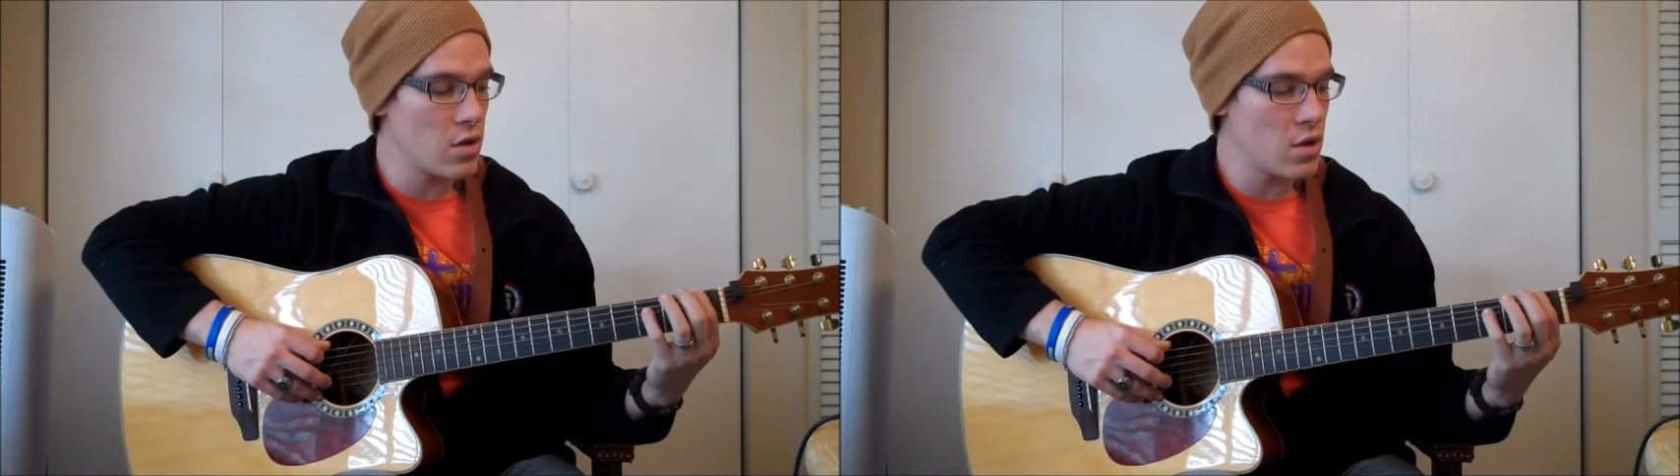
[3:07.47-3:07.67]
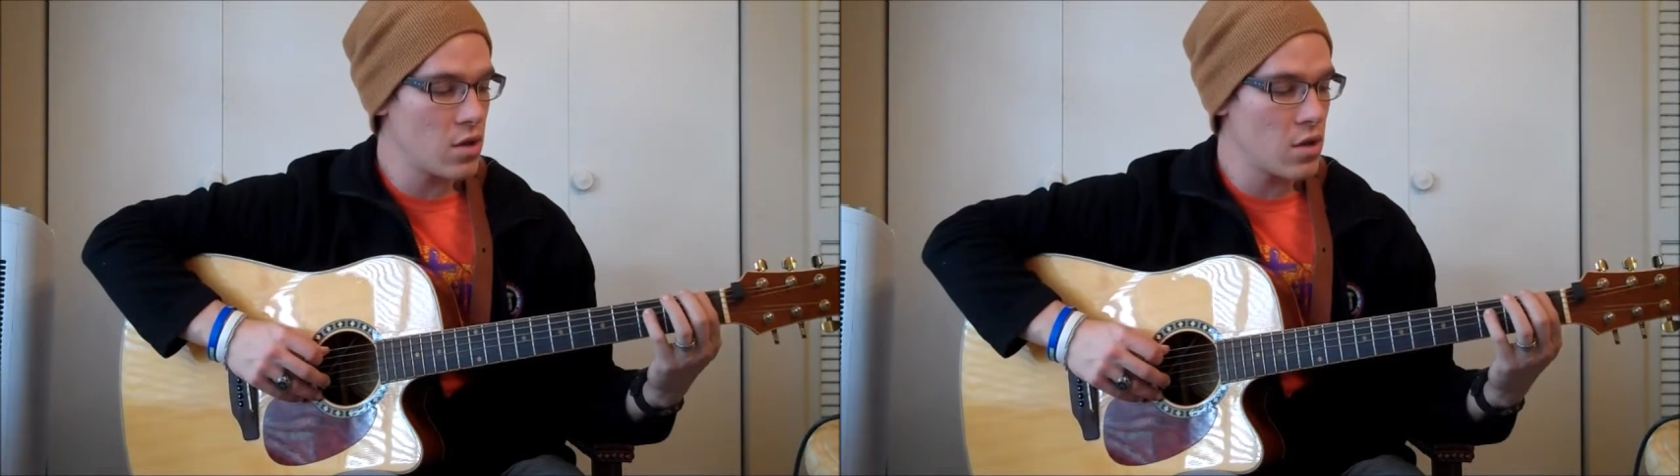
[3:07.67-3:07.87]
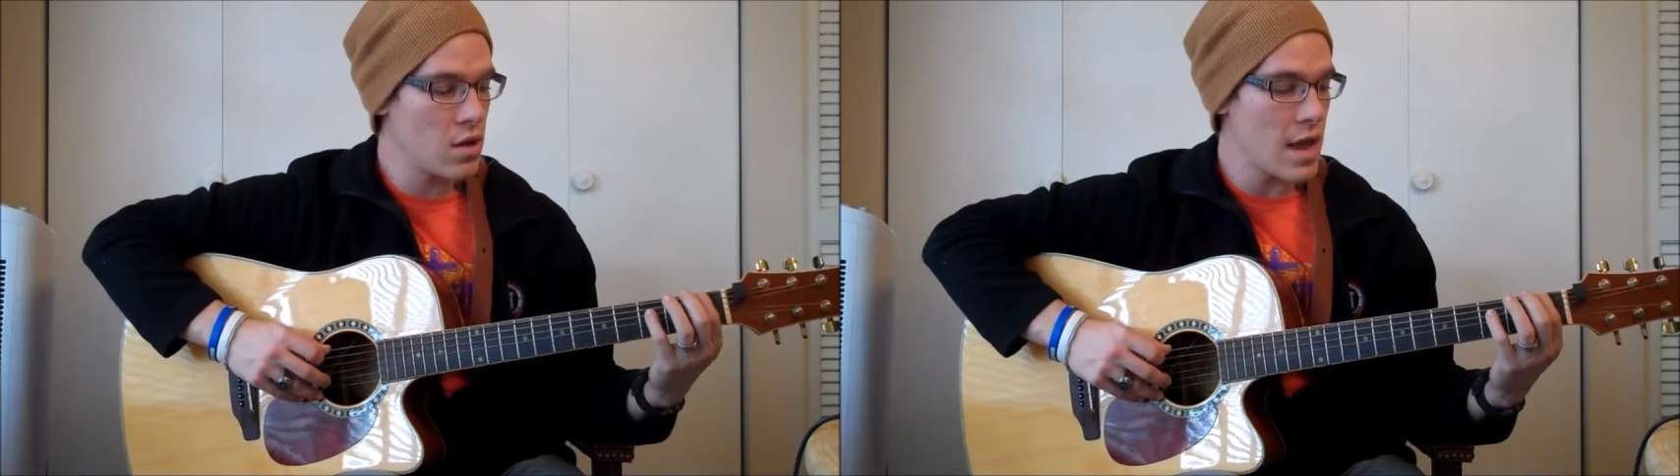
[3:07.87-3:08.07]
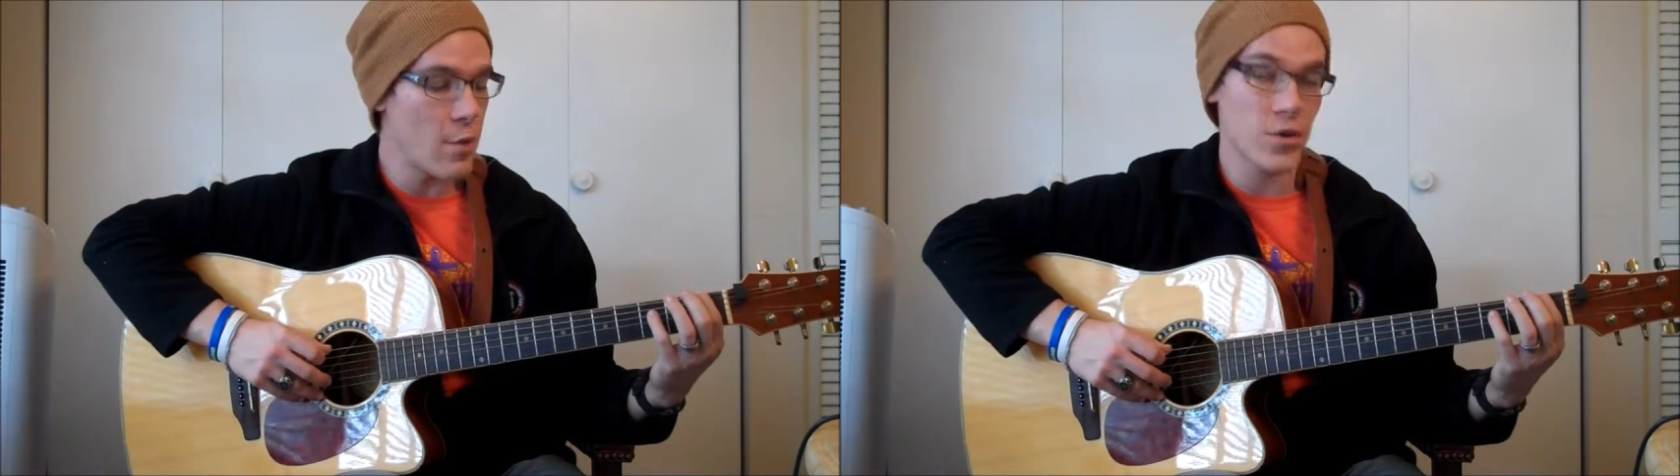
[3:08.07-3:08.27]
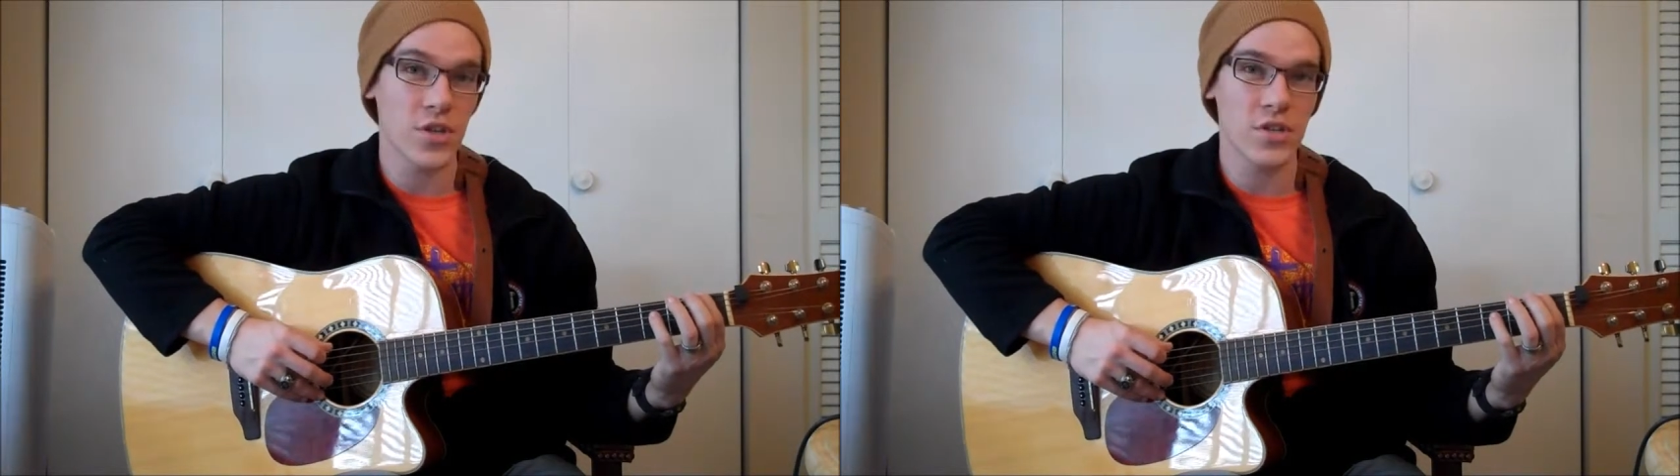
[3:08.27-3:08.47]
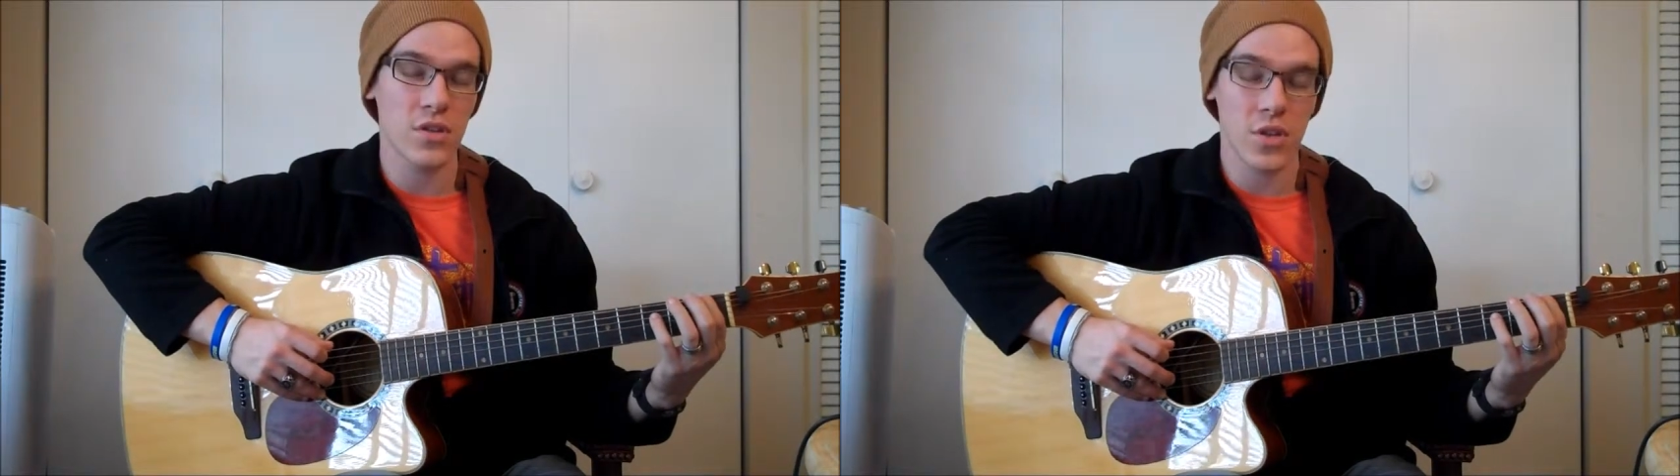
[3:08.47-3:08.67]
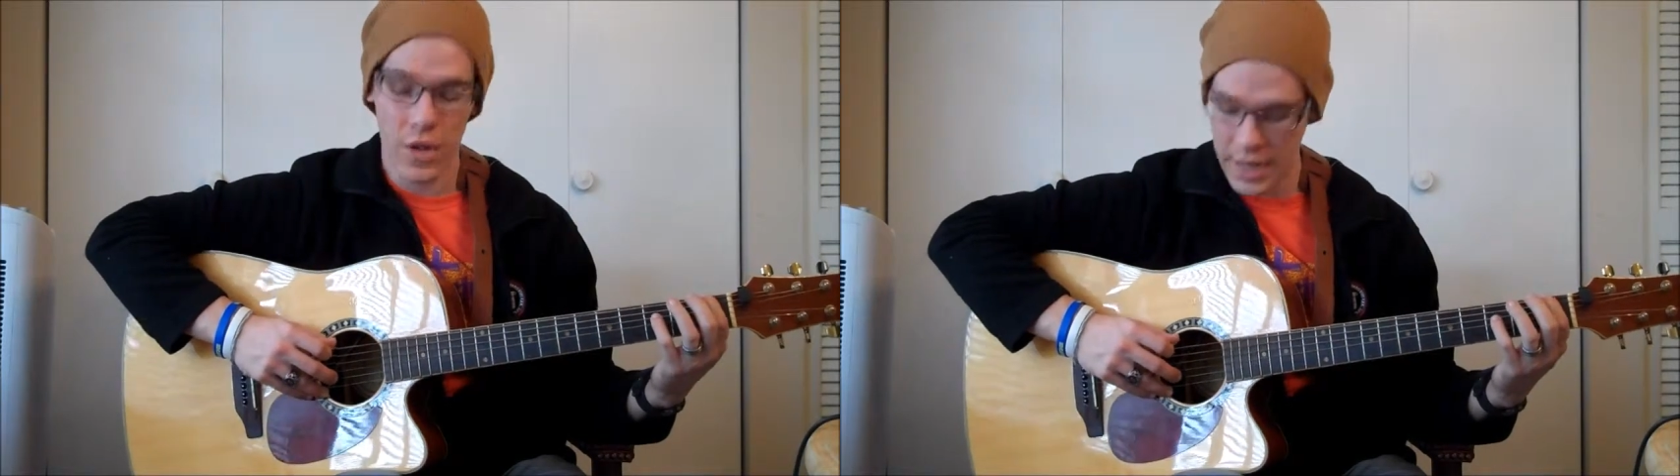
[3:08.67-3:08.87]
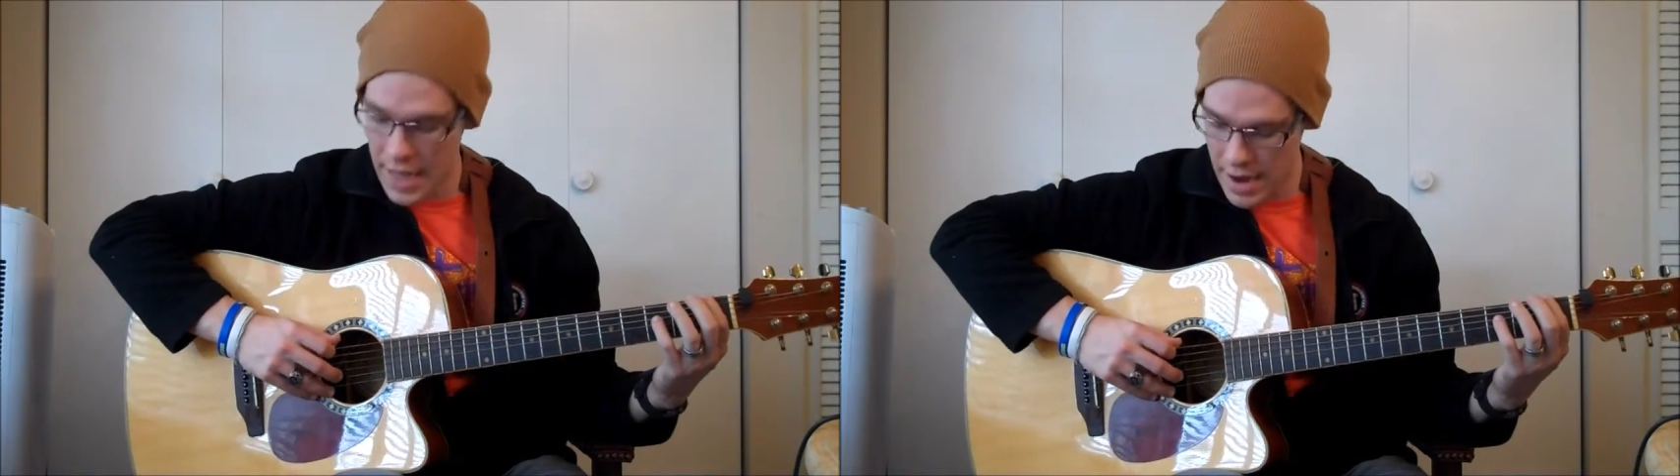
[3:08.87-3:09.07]
and we're just
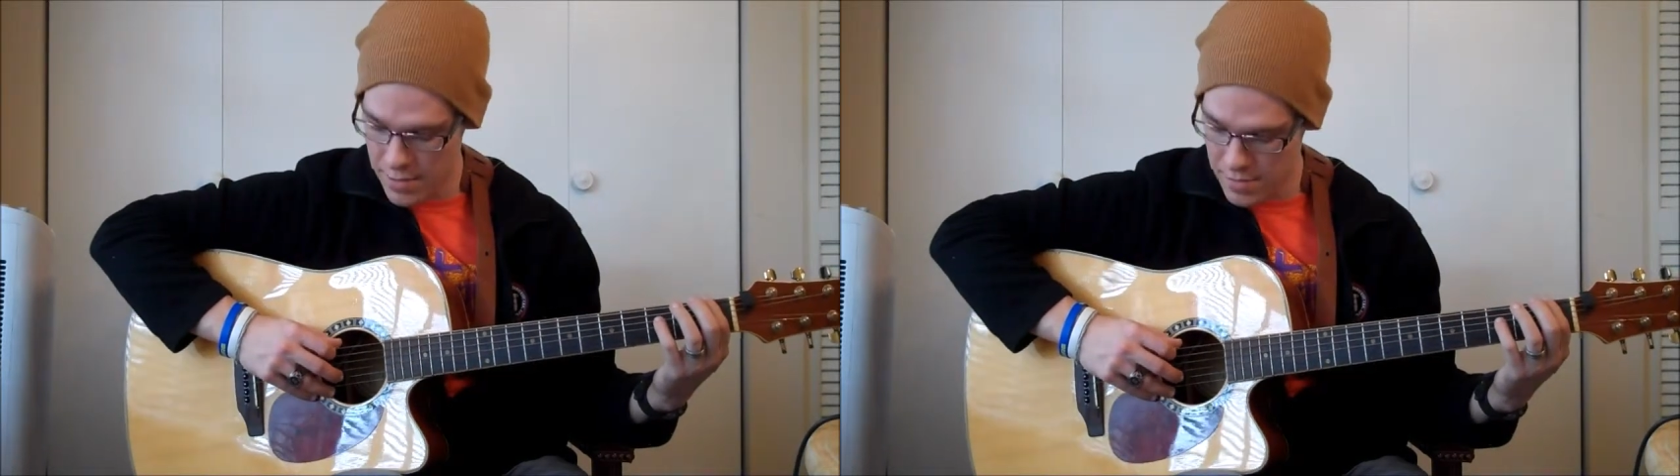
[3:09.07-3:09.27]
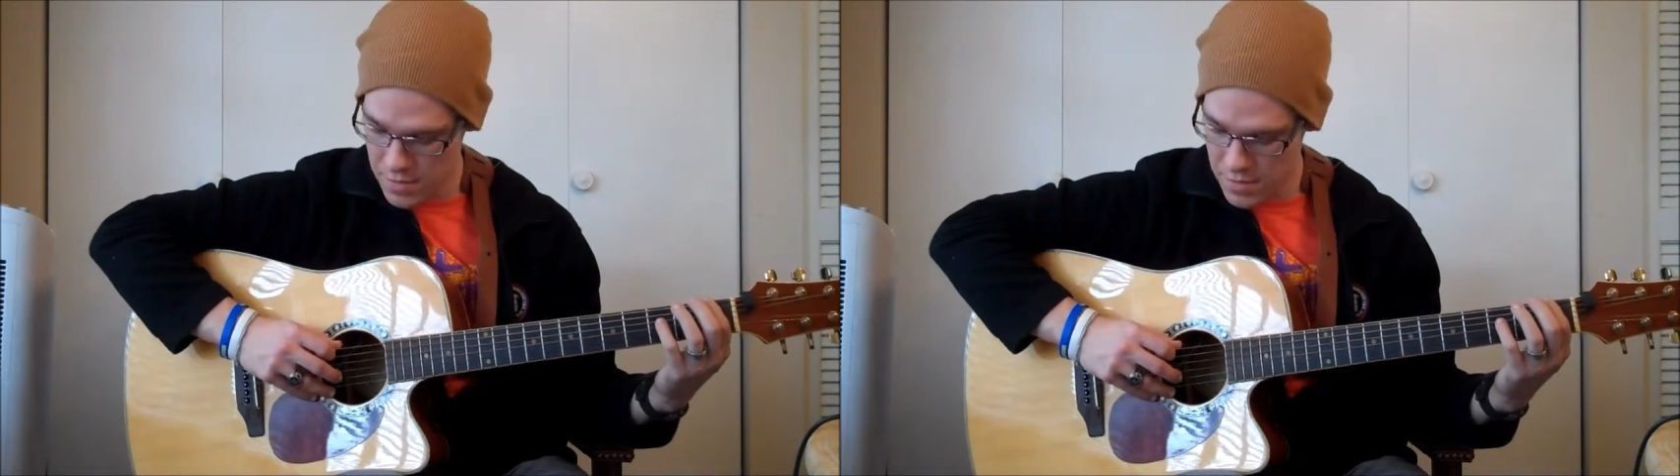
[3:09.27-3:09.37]
learning how to